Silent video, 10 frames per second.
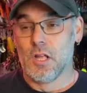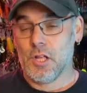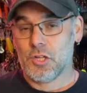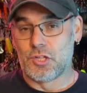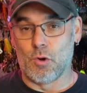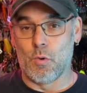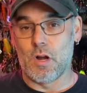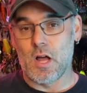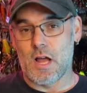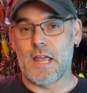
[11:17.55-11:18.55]
So we're
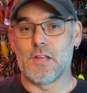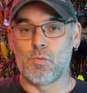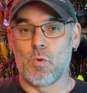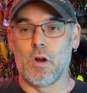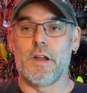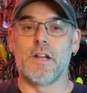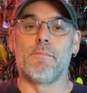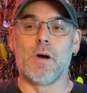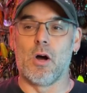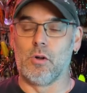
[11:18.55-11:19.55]
not as worried
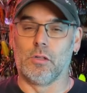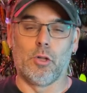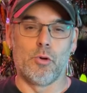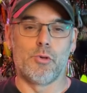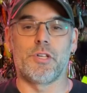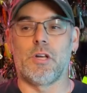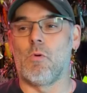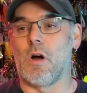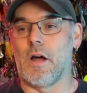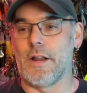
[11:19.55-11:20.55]
about losing
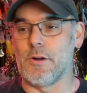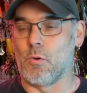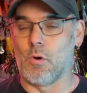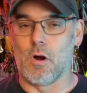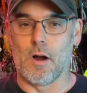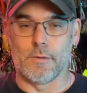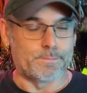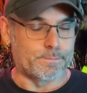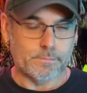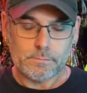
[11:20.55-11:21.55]
one or
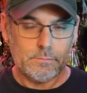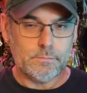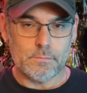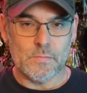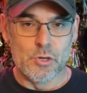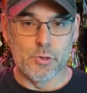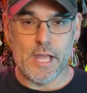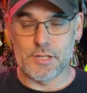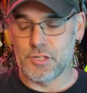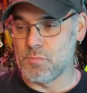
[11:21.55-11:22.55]
who
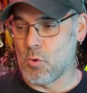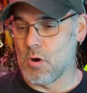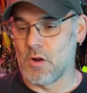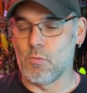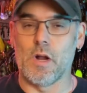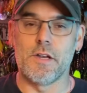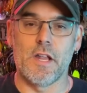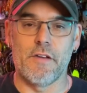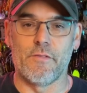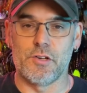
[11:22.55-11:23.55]
catches more on one
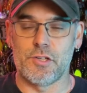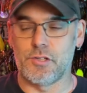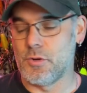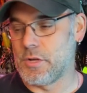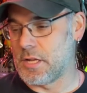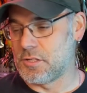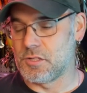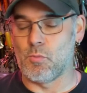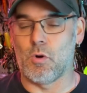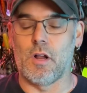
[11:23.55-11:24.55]
day versus who catches
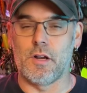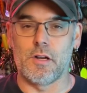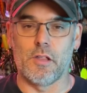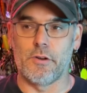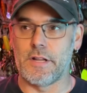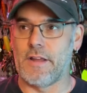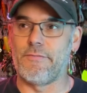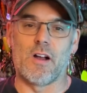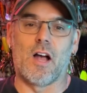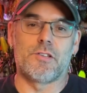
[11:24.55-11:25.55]
more on another day.
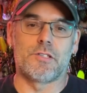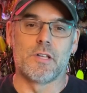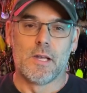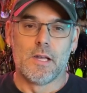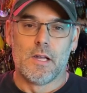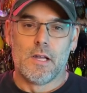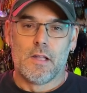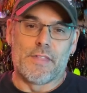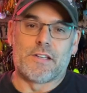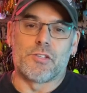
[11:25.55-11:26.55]
For us,
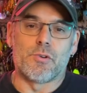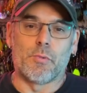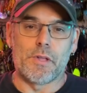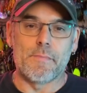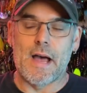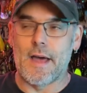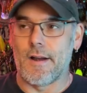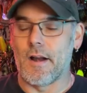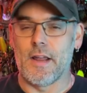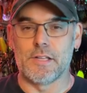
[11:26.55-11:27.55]
that doesn't really
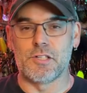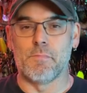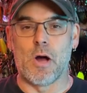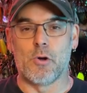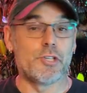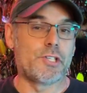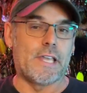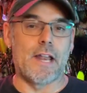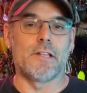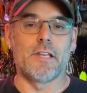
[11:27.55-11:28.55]
matter. It's about just
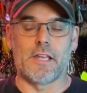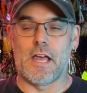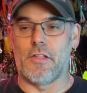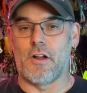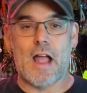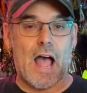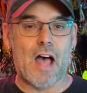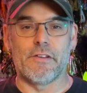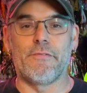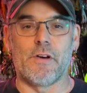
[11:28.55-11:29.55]
getting together,
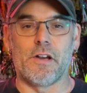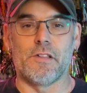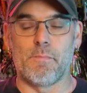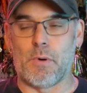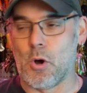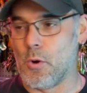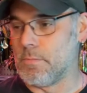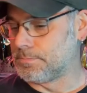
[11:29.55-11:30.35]
having fun in the boat.